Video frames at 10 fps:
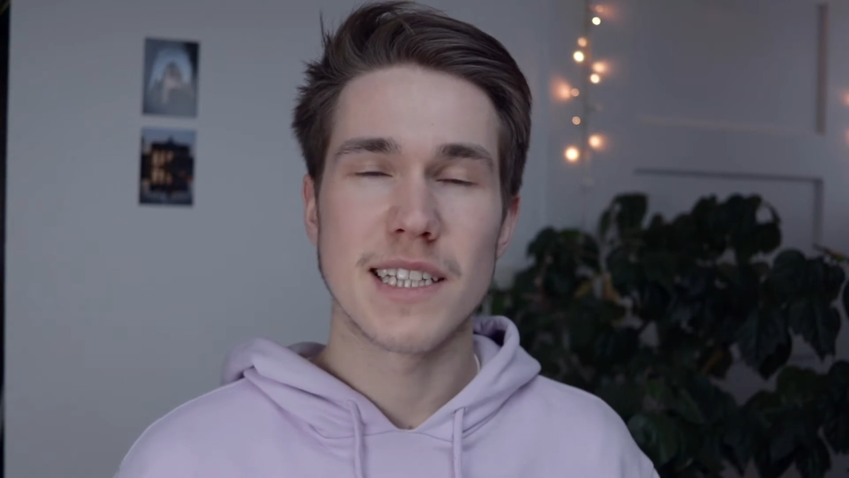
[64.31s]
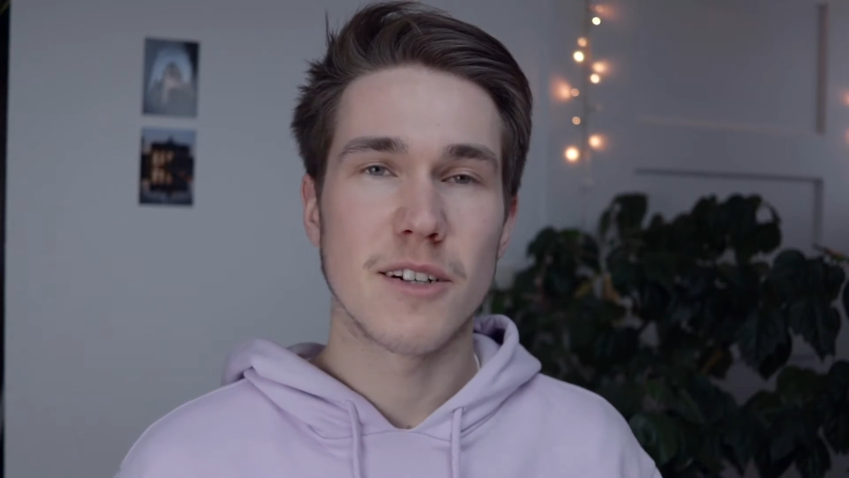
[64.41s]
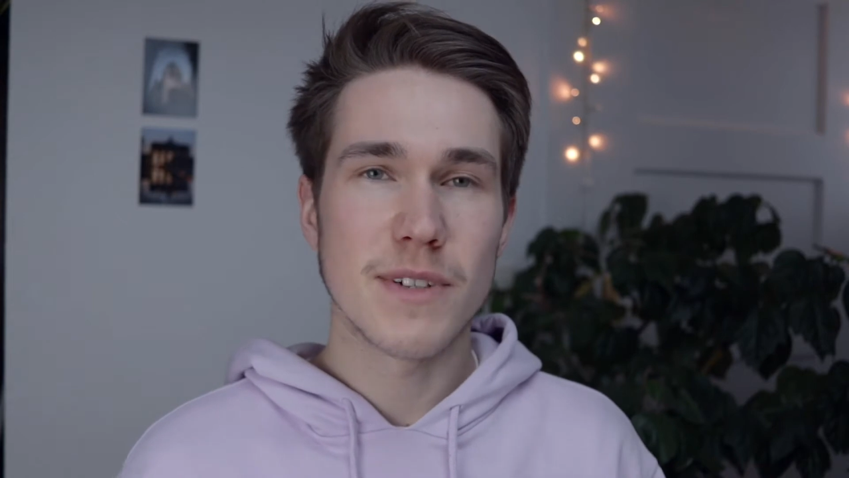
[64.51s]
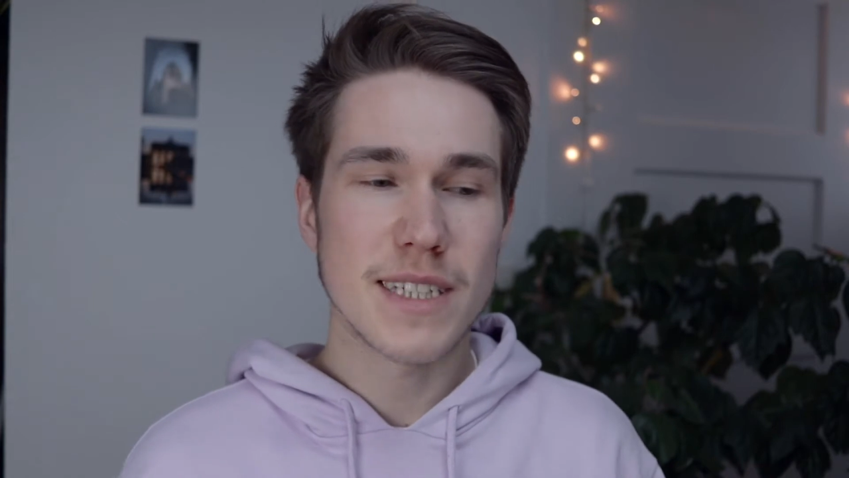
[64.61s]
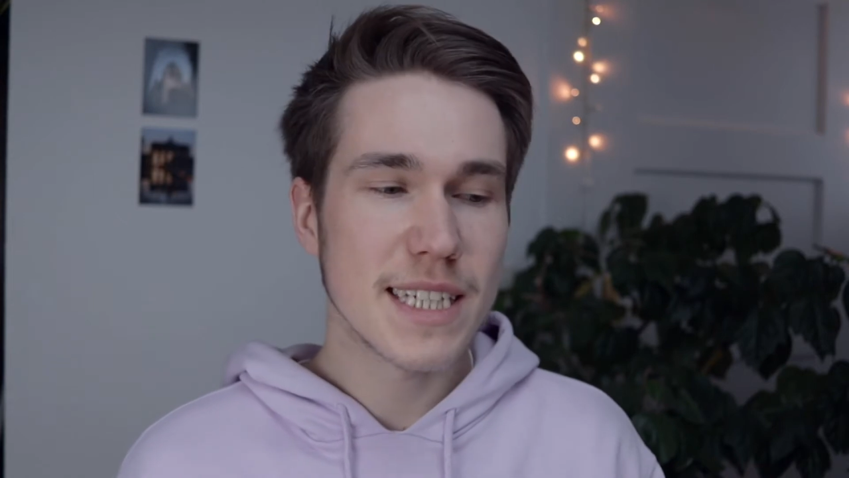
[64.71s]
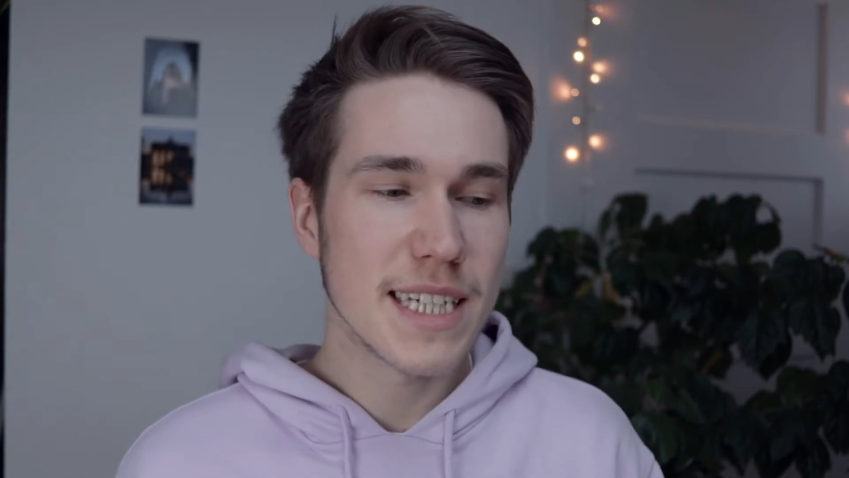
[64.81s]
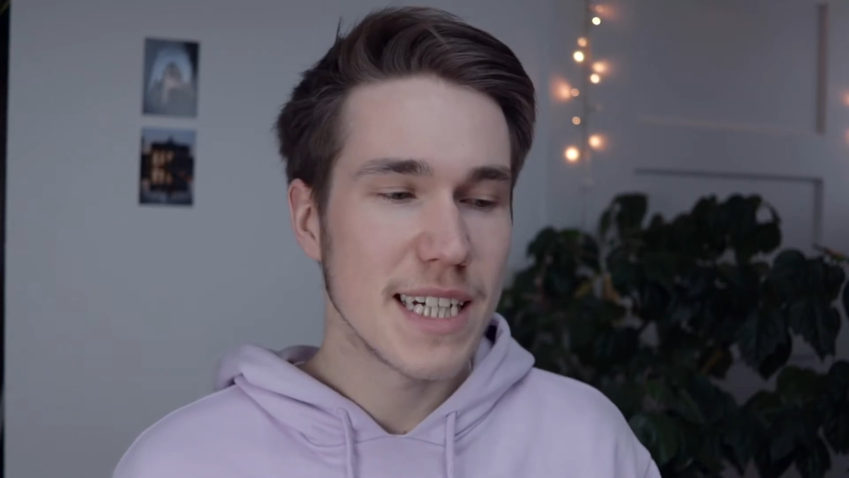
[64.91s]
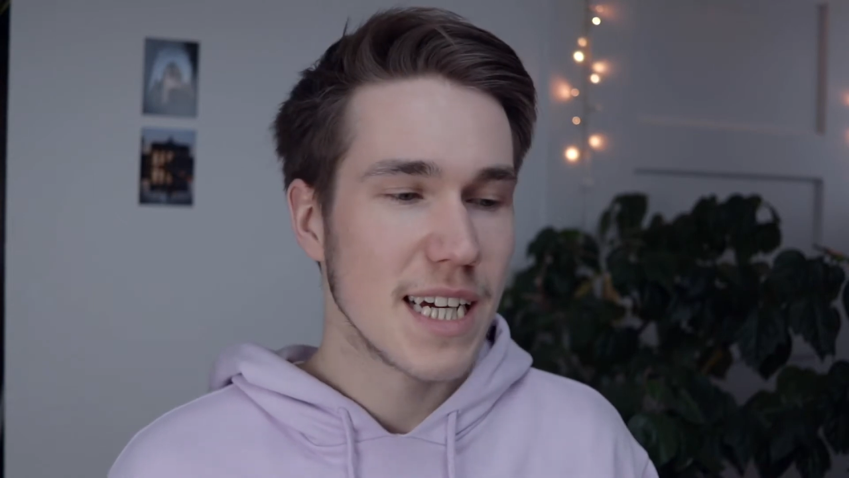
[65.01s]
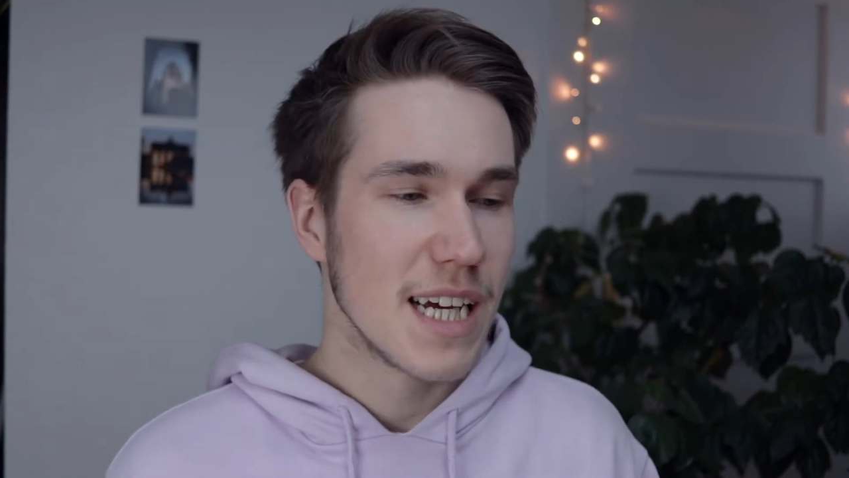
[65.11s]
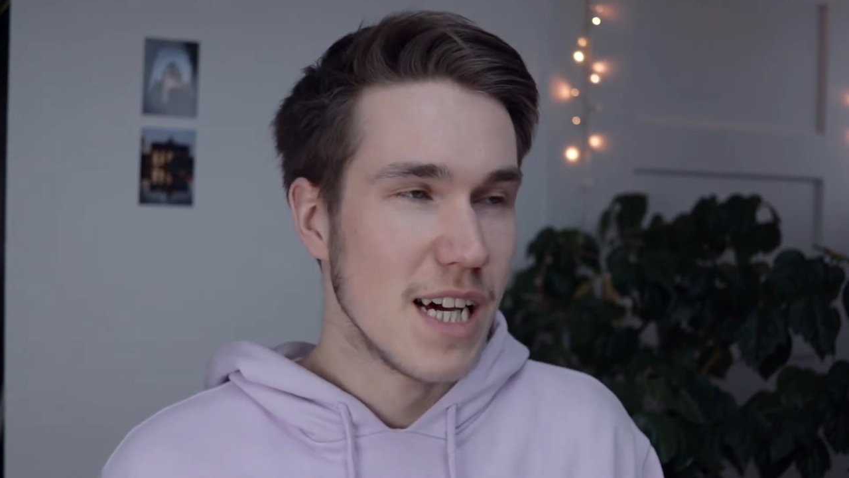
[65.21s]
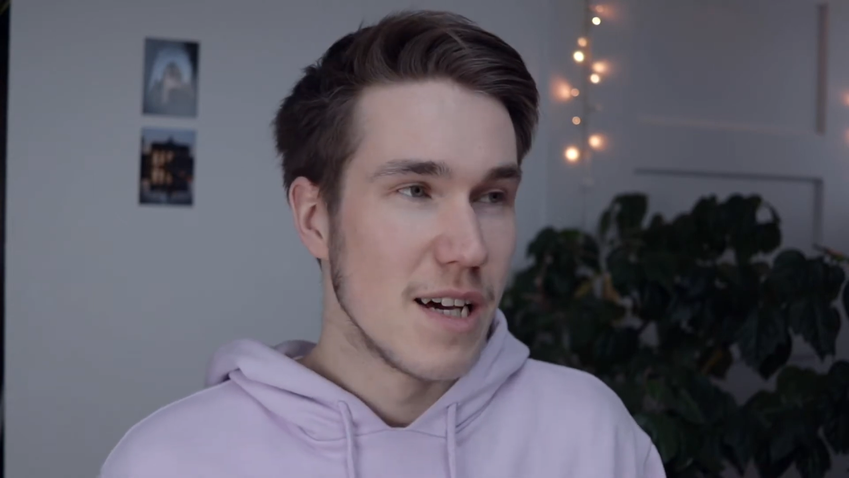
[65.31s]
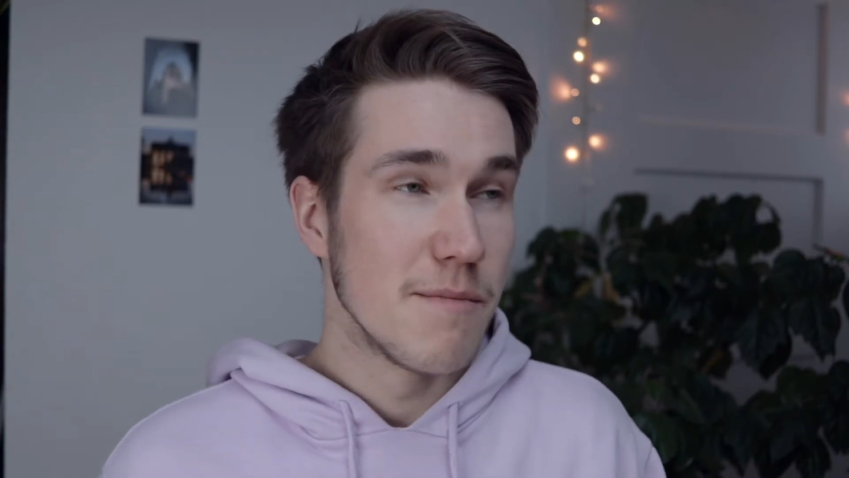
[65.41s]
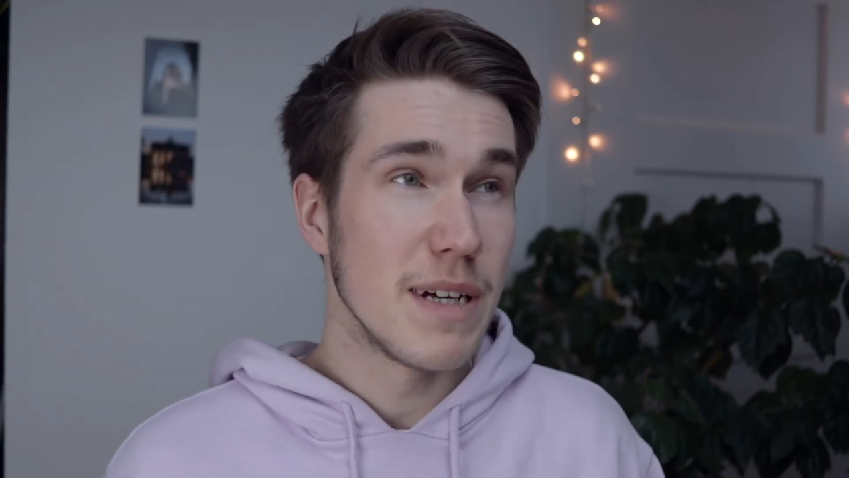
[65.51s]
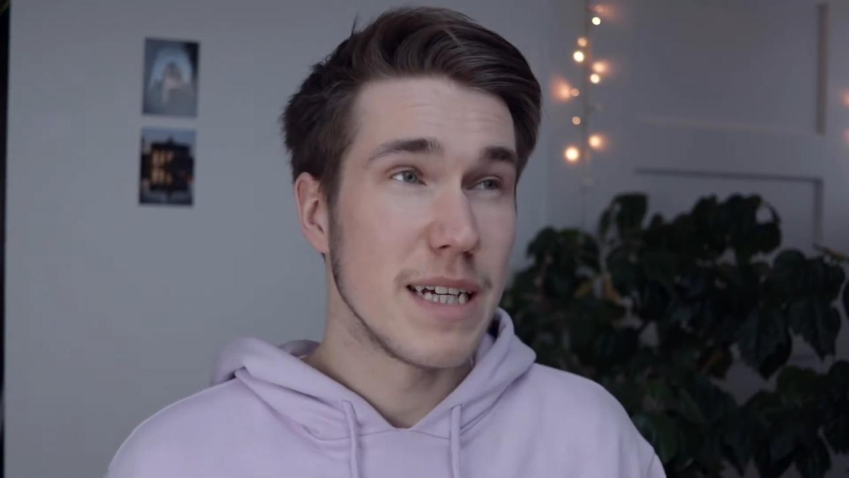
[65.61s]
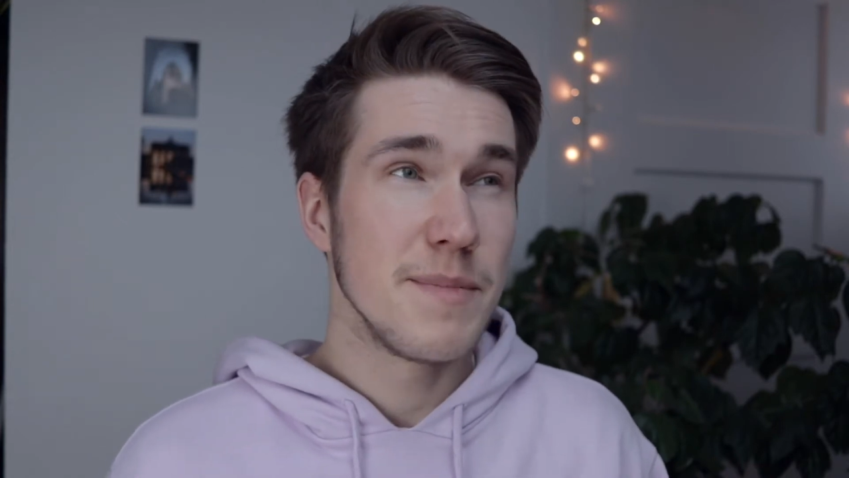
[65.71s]
their whiskey.
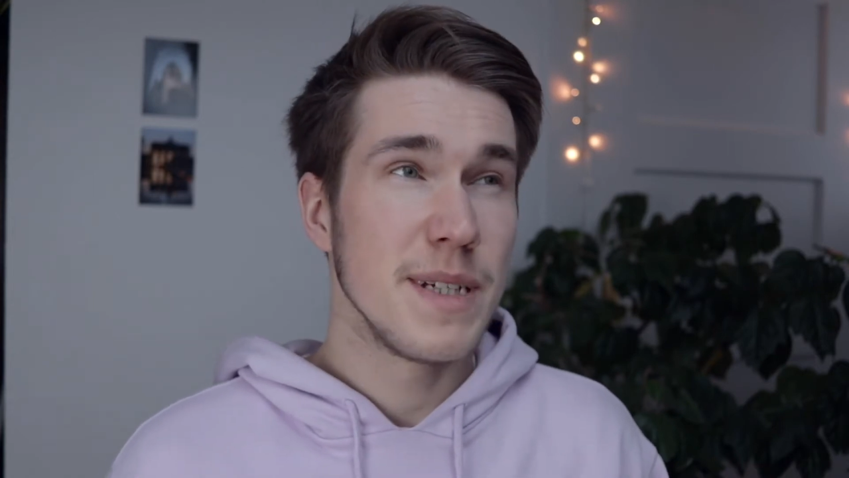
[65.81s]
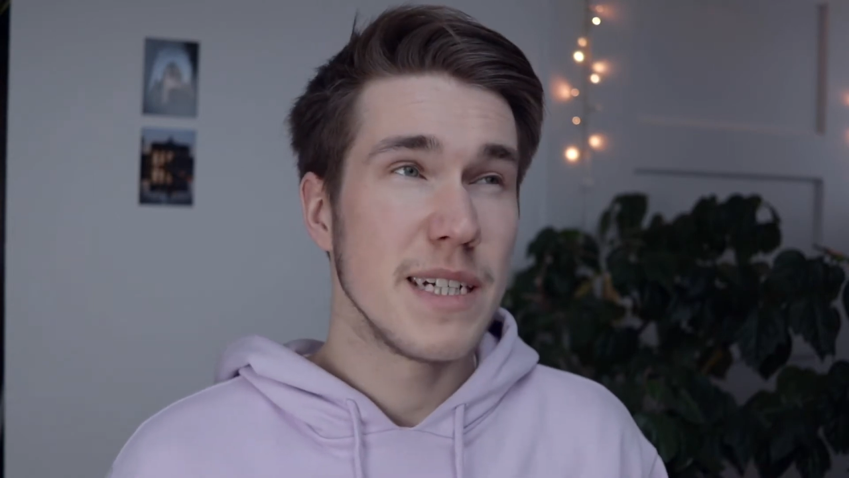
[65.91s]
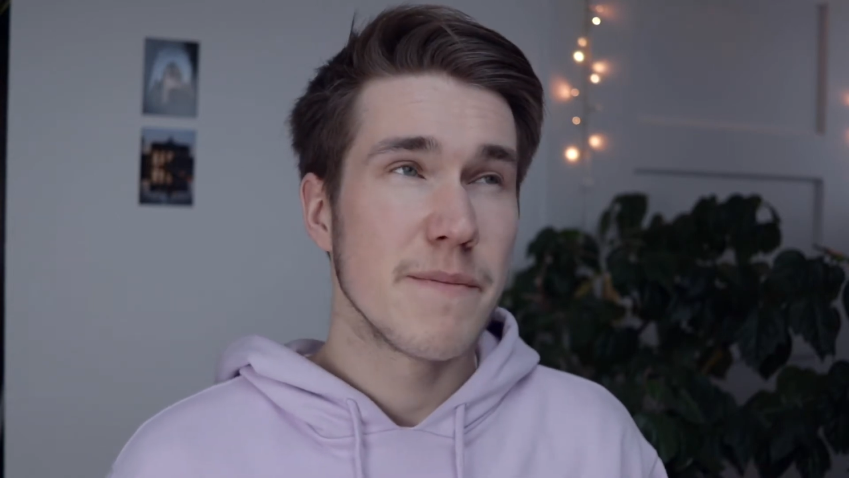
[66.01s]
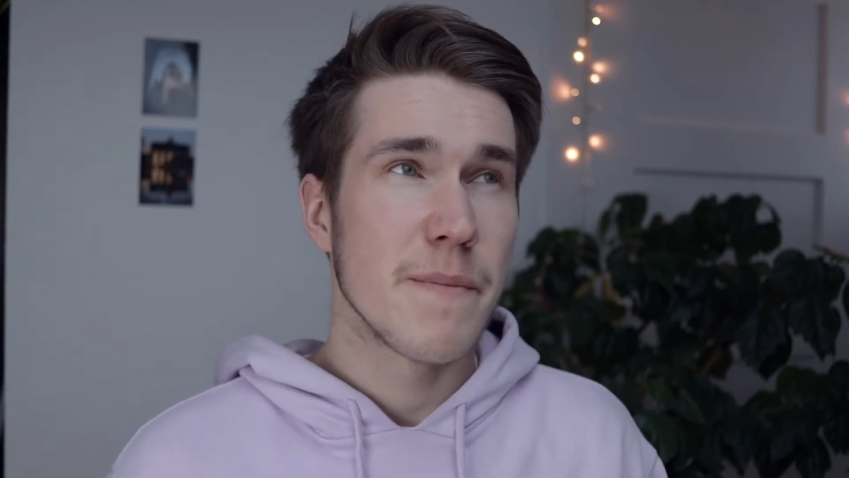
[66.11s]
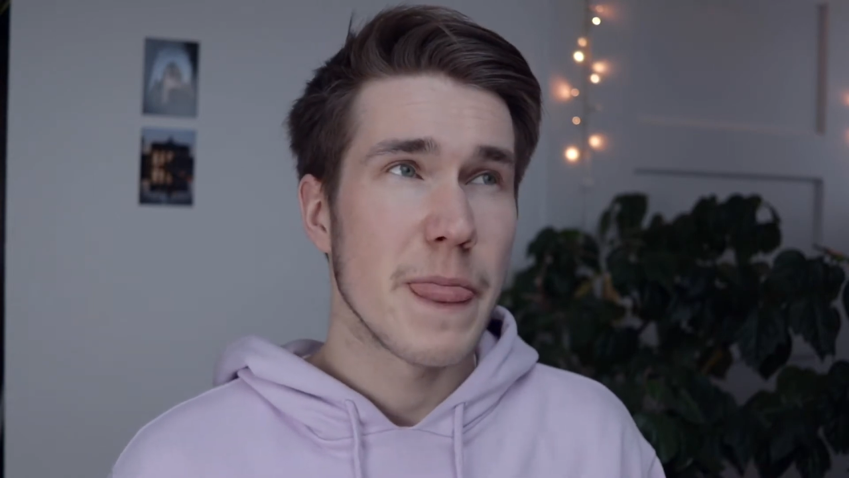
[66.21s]
Maybe